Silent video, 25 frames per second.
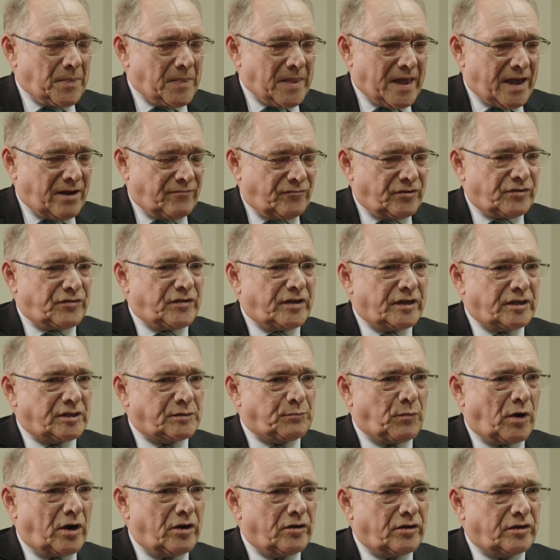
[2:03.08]
everything's
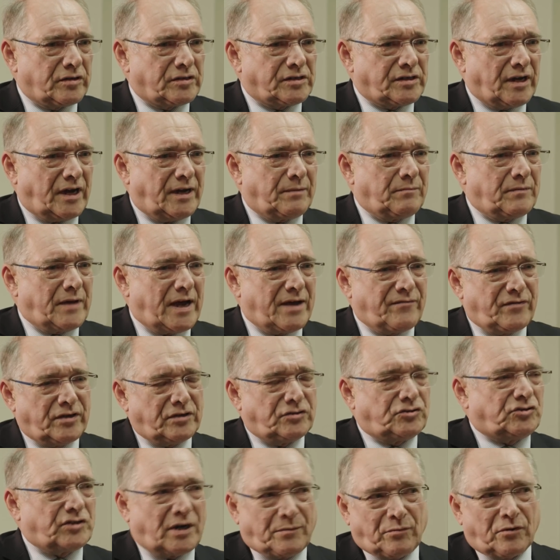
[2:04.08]
broken. So I'm having
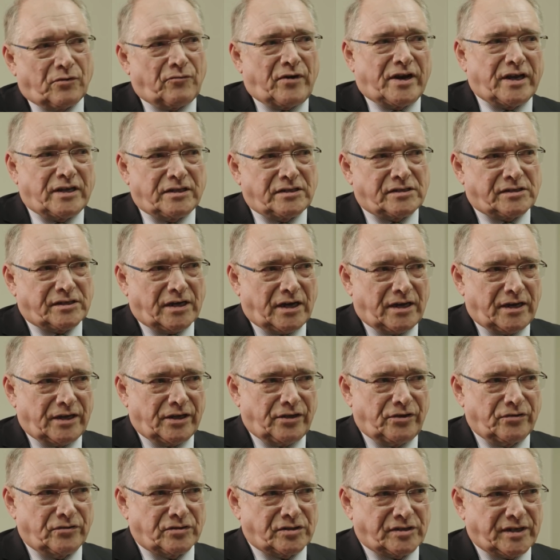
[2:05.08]
trouble reconciling
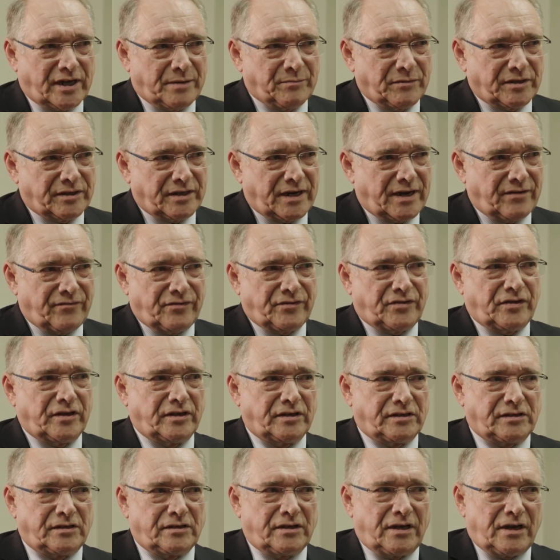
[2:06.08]
your statement that
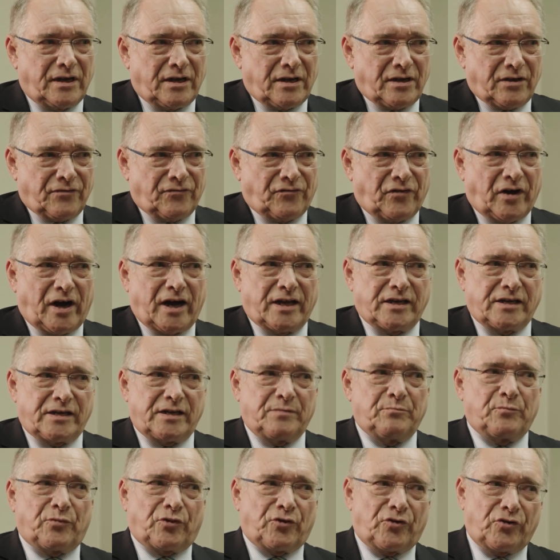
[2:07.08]
everything's fine and
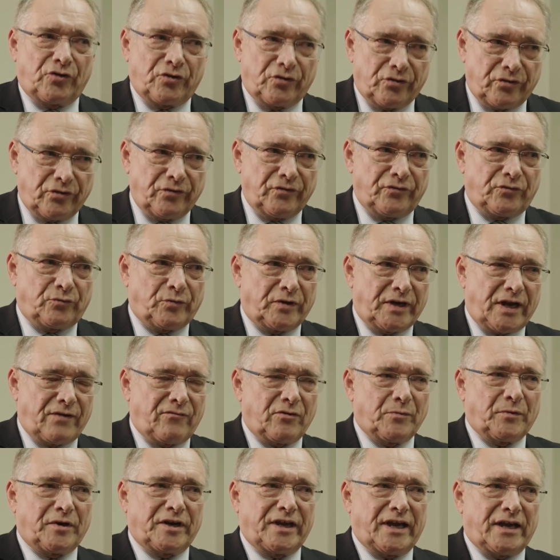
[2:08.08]
improved when
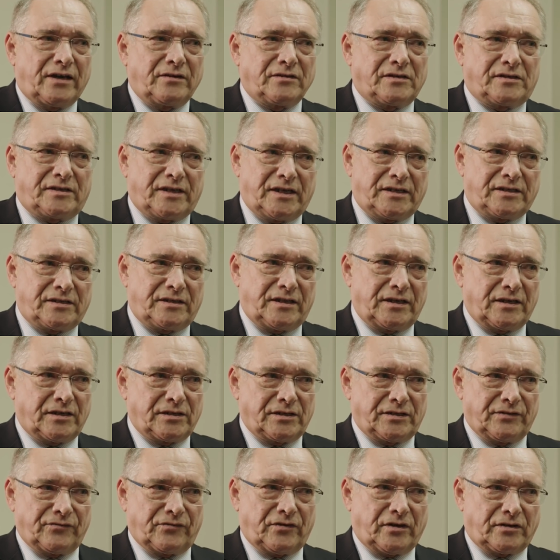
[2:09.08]
everybody else says things
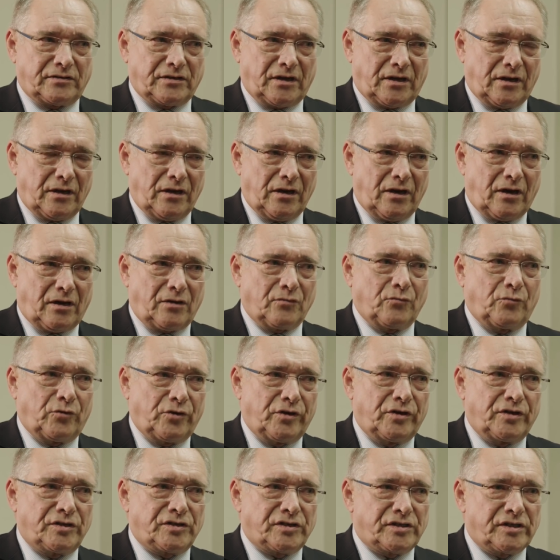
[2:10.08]
have got a lot
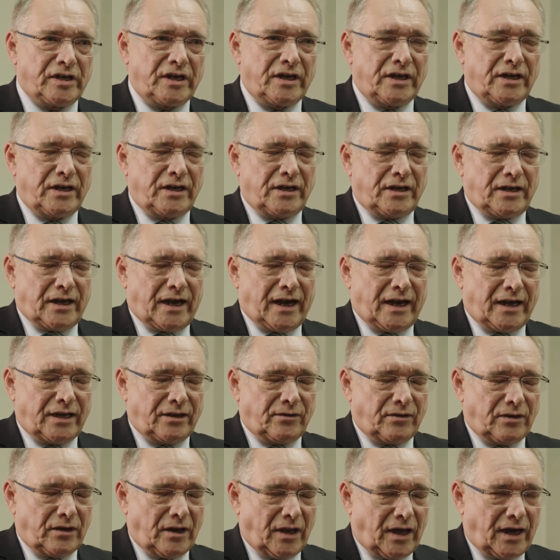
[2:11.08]
worse
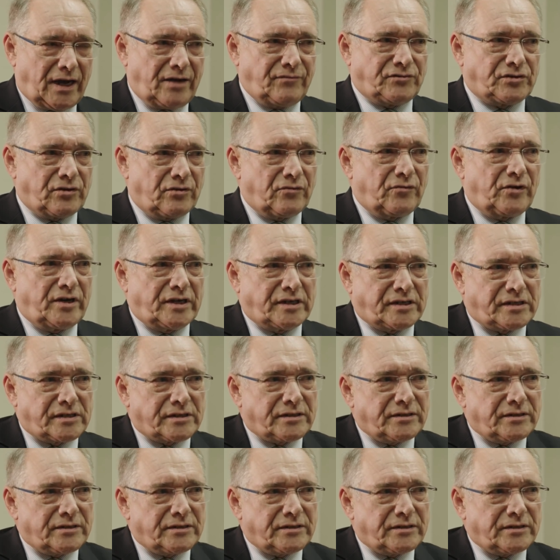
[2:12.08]
and lives are at risk.